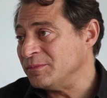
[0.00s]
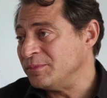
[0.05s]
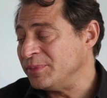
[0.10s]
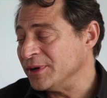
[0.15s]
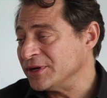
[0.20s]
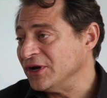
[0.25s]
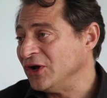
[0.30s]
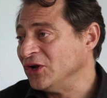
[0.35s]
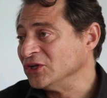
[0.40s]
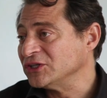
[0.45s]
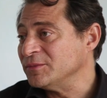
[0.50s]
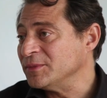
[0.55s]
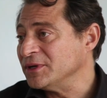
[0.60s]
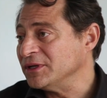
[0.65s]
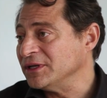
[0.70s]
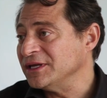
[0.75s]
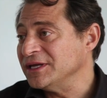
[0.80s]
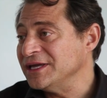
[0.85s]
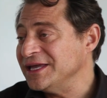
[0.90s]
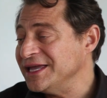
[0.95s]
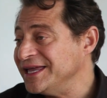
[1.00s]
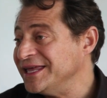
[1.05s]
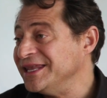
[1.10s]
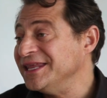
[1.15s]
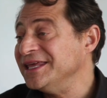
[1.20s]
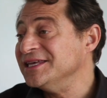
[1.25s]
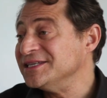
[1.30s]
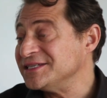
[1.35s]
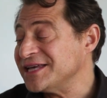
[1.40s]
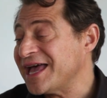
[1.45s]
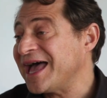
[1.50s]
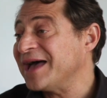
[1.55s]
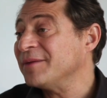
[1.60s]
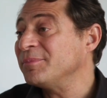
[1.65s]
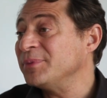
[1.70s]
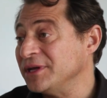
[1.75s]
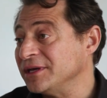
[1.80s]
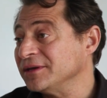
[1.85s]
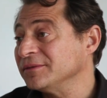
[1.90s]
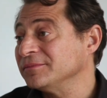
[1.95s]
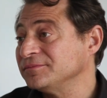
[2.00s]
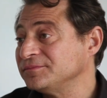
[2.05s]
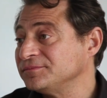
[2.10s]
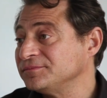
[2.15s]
but ultimately it is happening.